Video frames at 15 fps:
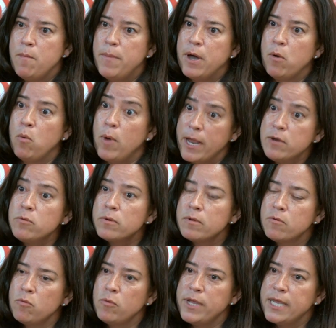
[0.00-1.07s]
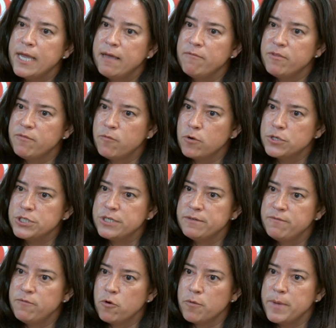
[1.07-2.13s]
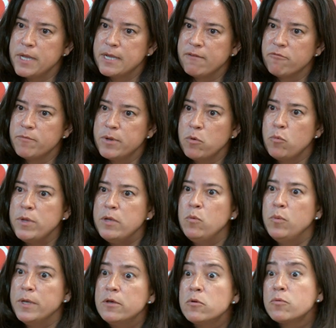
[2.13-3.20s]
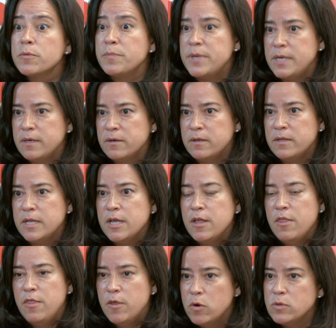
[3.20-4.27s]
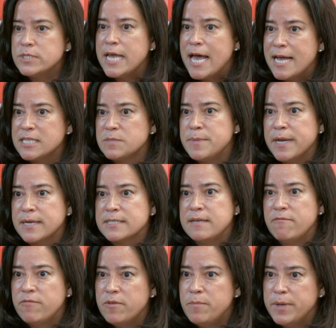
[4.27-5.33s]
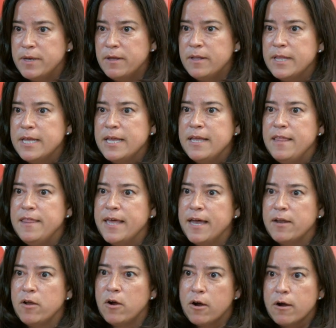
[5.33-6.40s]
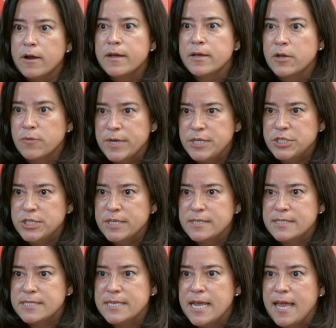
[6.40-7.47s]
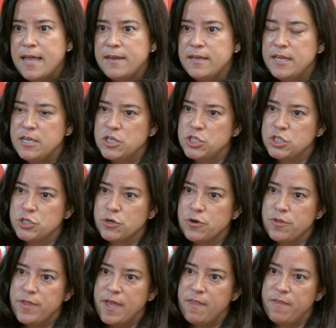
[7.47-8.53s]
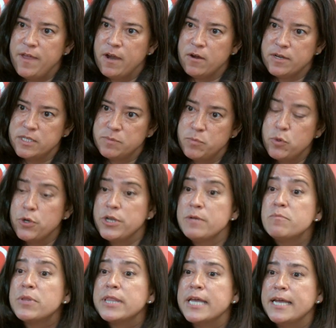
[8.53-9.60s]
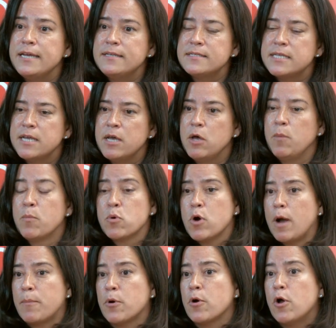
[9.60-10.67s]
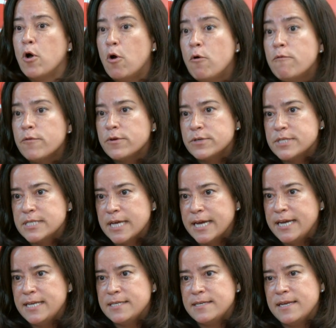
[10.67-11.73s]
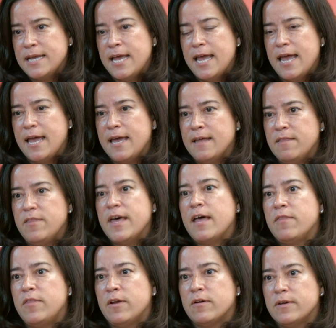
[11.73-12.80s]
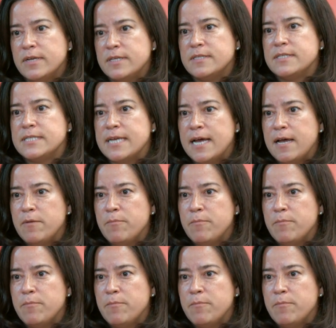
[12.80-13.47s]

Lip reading: But when we have the fortune of forming government, we will repeal those aspects of the bill that are egregious and ensure that there is put in place proper oversight, and that there is